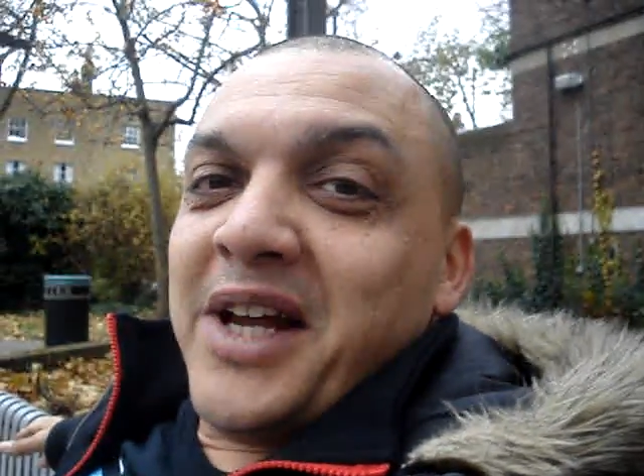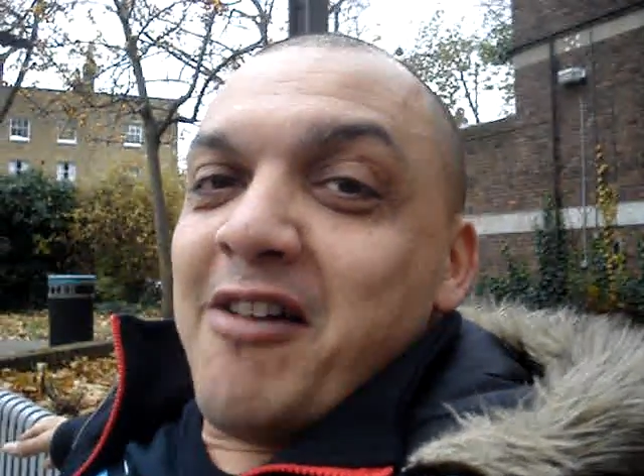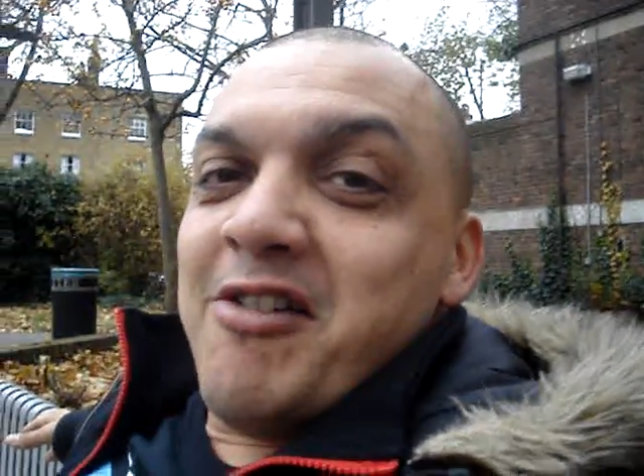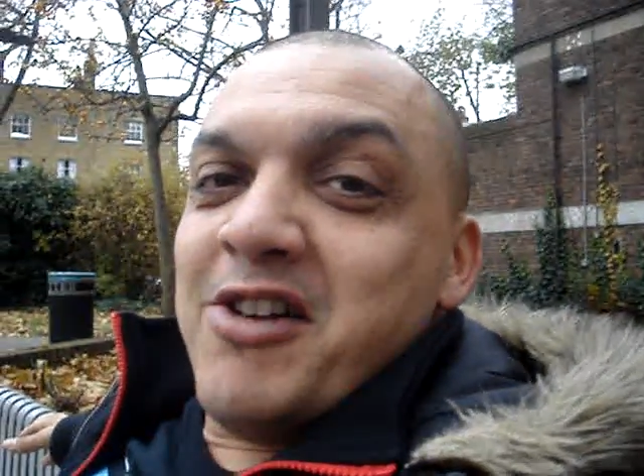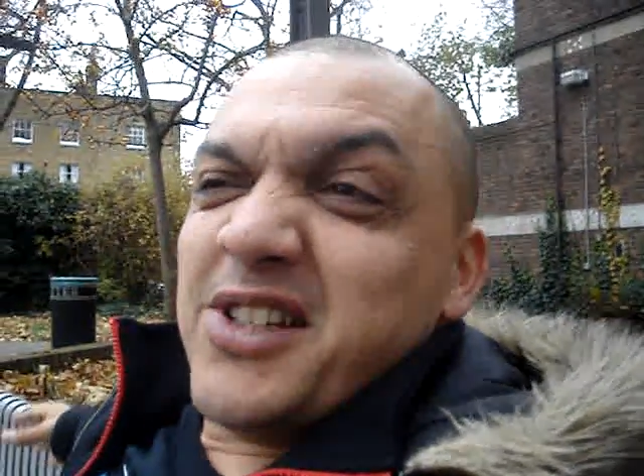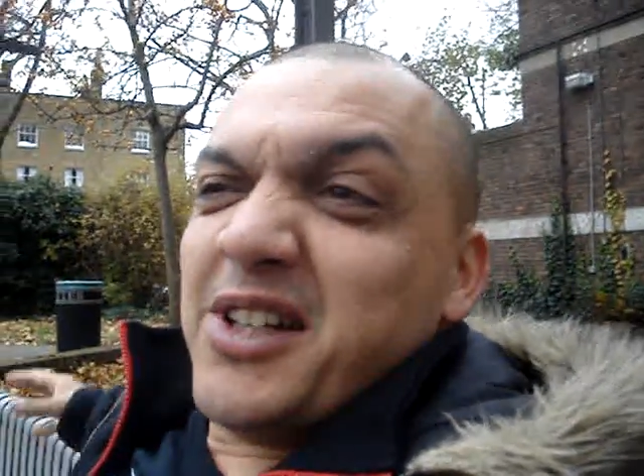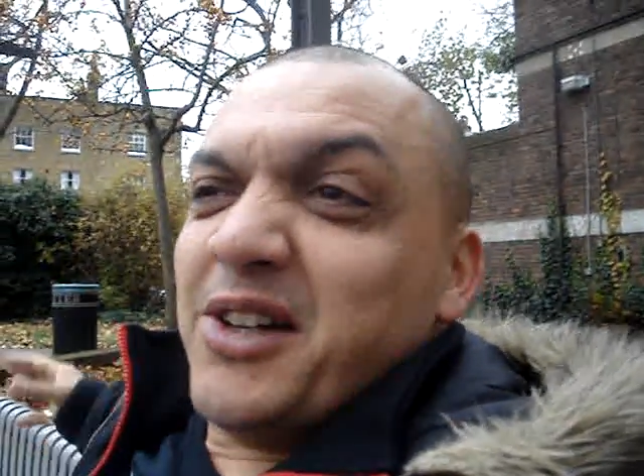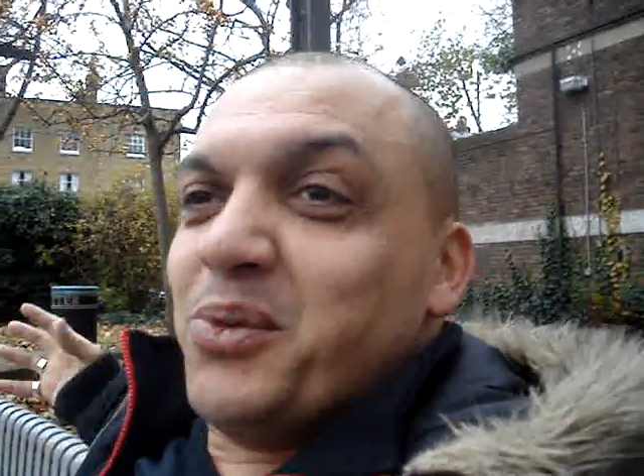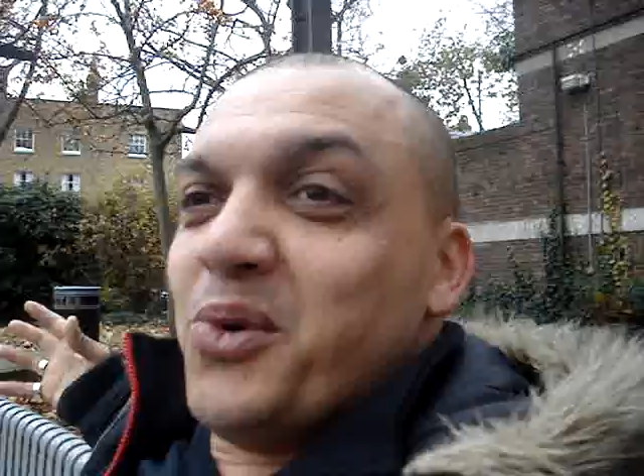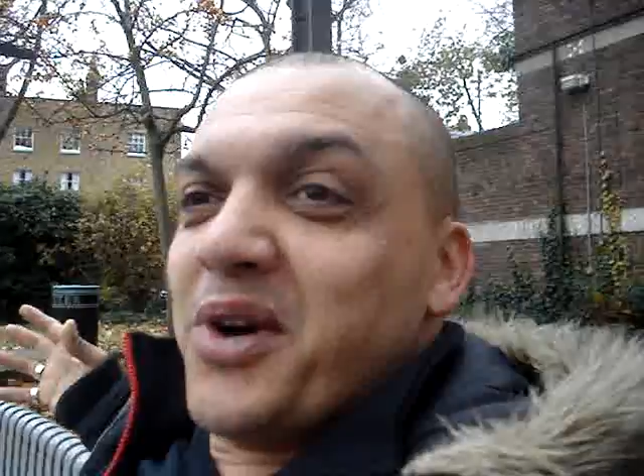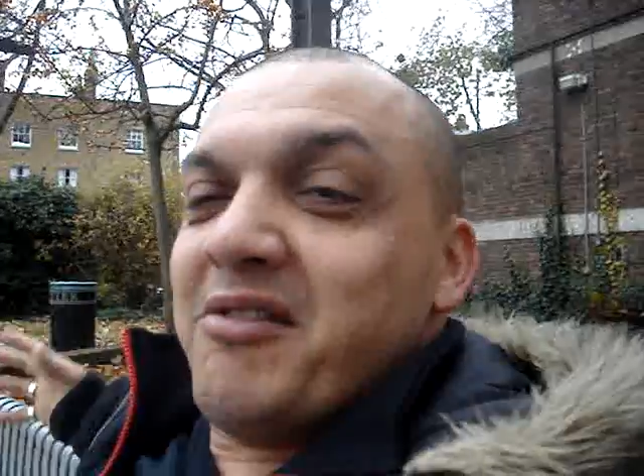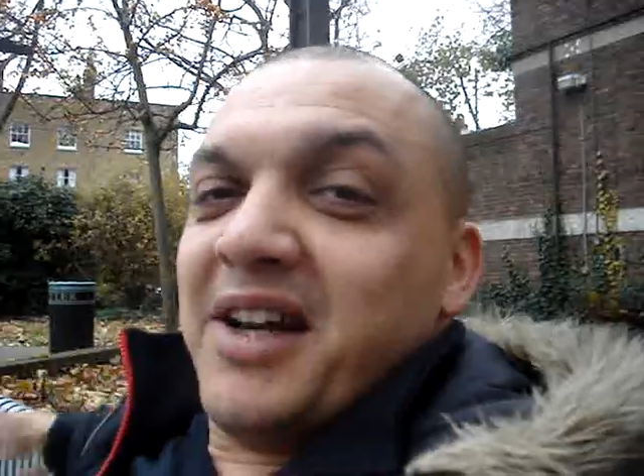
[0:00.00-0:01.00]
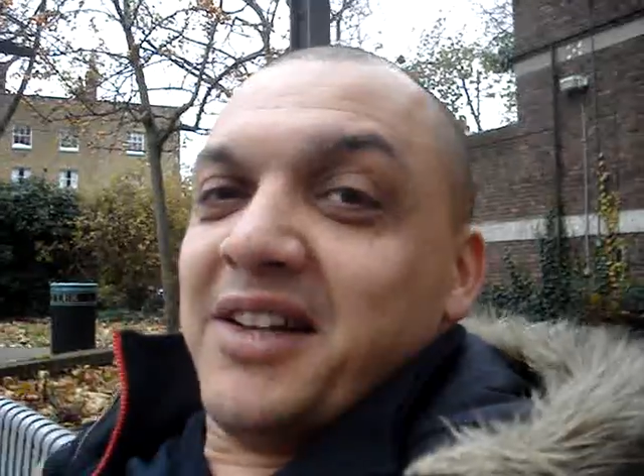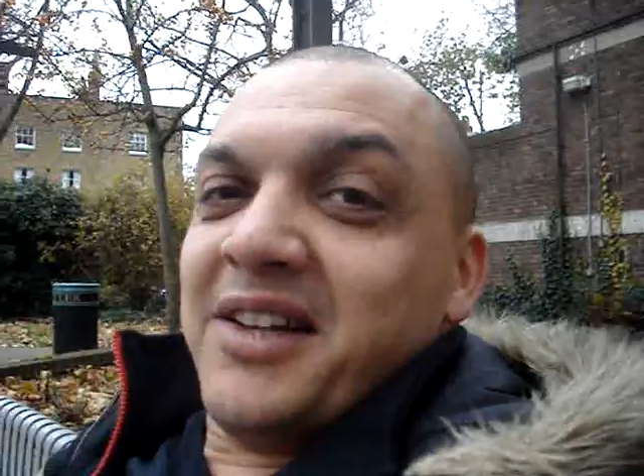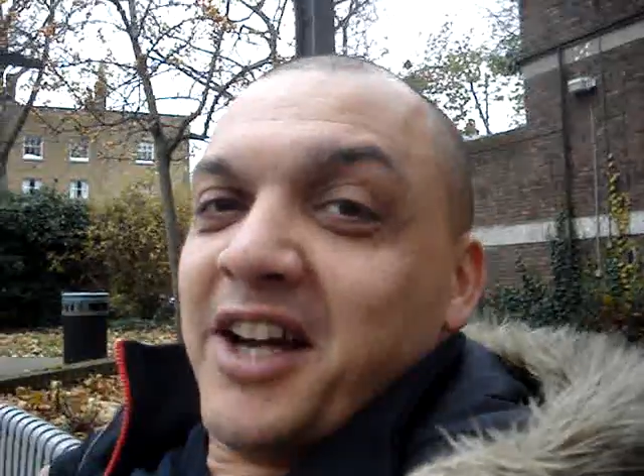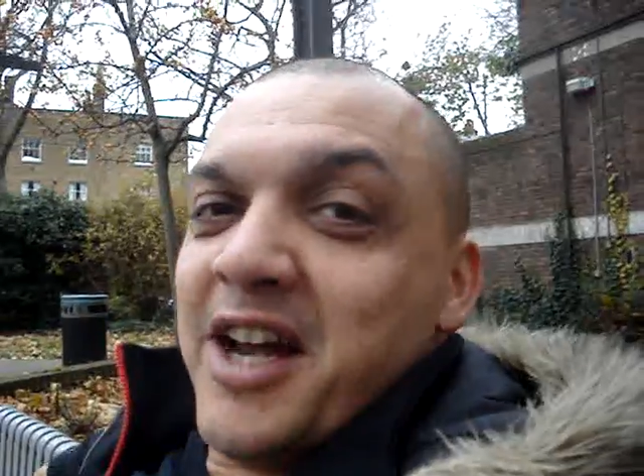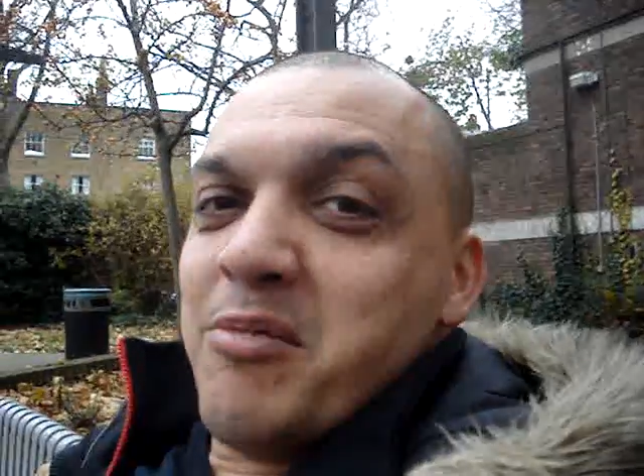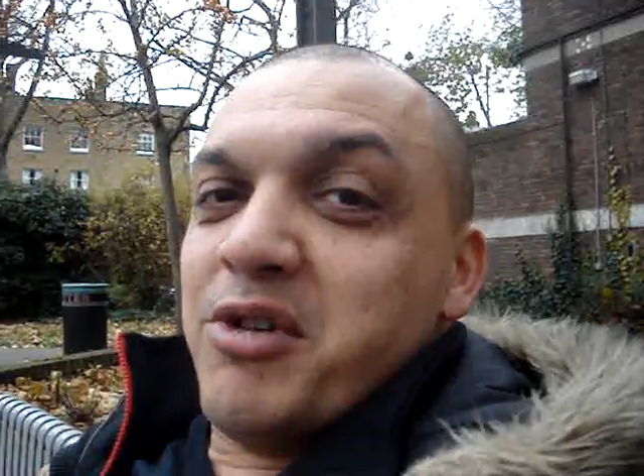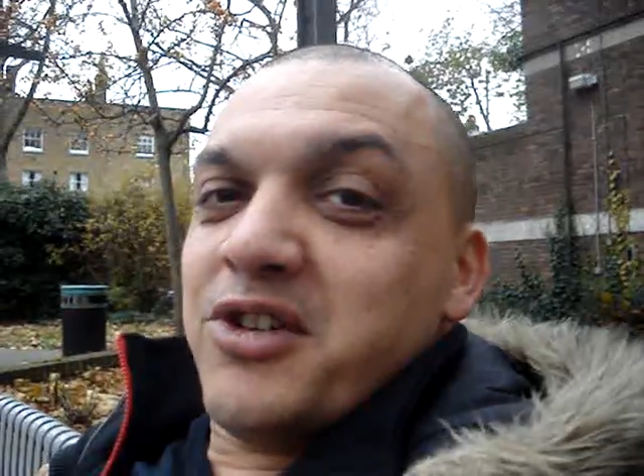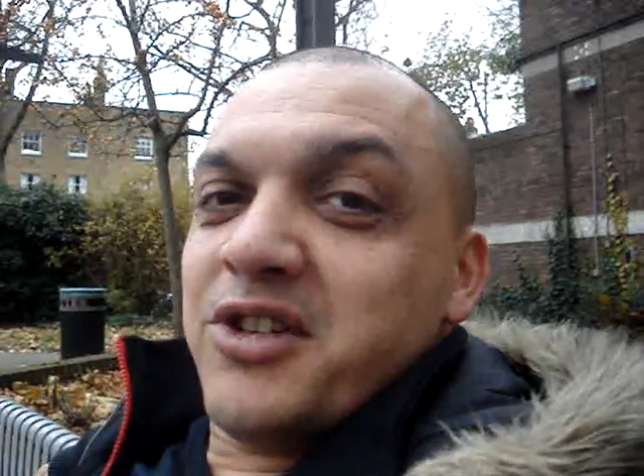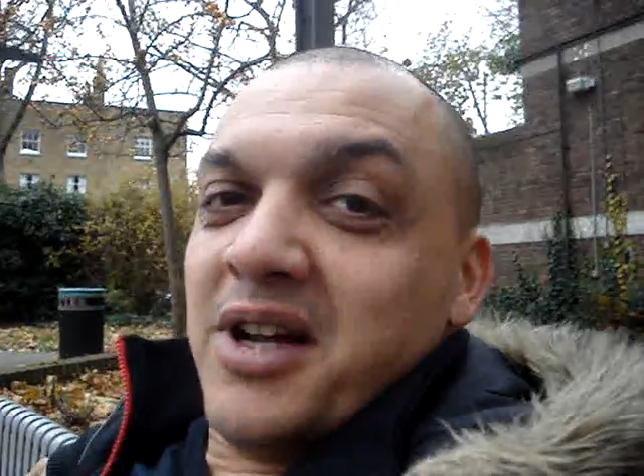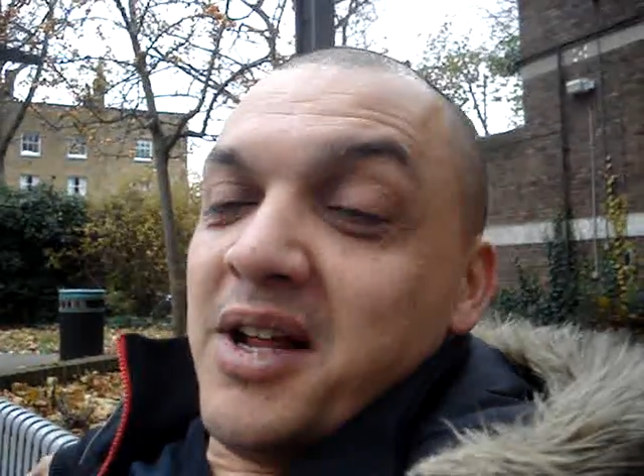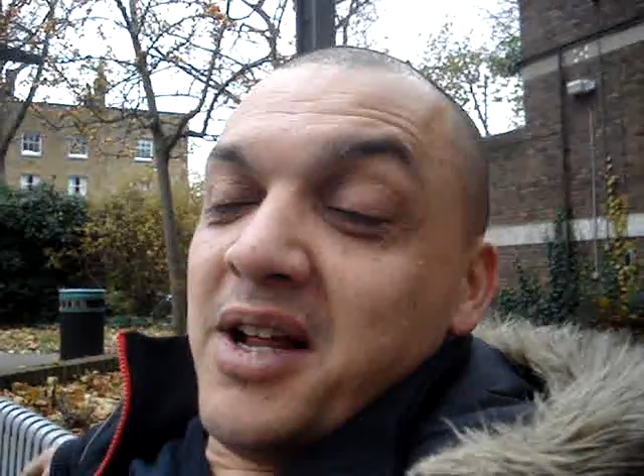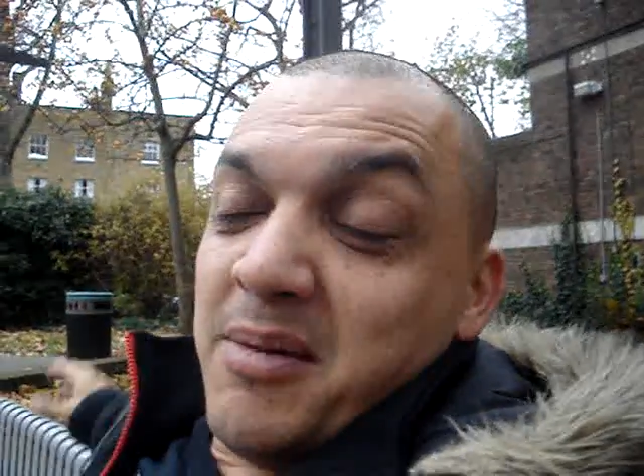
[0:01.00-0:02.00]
garages I was walking around in Cambridge.